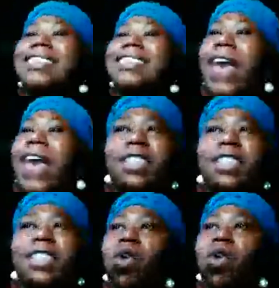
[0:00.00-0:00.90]
list of
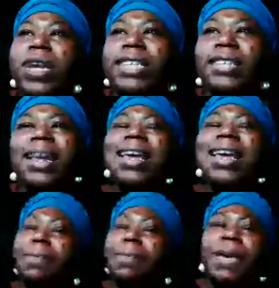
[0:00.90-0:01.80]
exes for a reason.
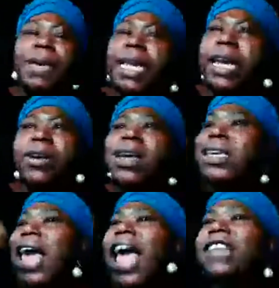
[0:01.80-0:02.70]
Let me be clear.
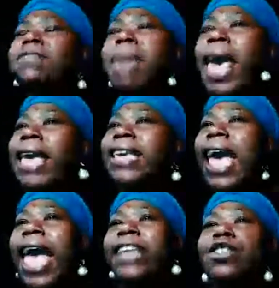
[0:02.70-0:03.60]
Your ex-man, your
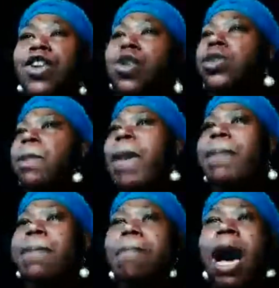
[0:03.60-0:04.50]
ex-girl, your
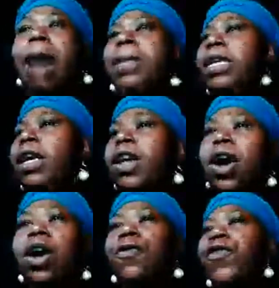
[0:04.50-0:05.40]
baby mama, your
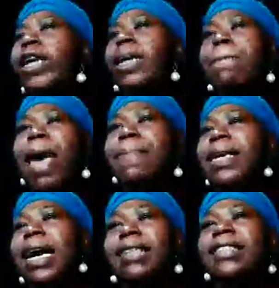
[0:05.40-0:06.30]
girlfriend, your baby
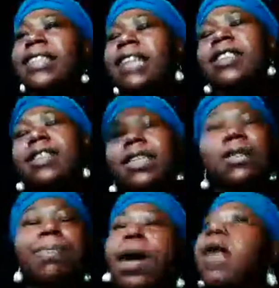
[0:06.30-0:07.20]
cousin,
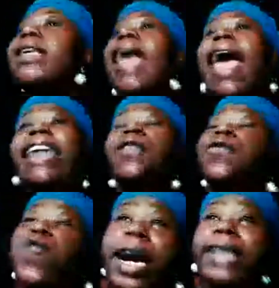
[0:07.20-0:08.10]
sister, your
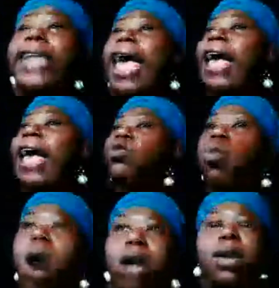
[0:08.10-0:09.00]
ex-friend, your
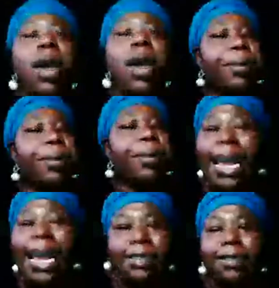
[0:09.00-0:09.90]
ex-work
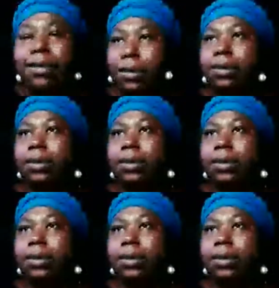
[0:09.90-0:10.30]
place.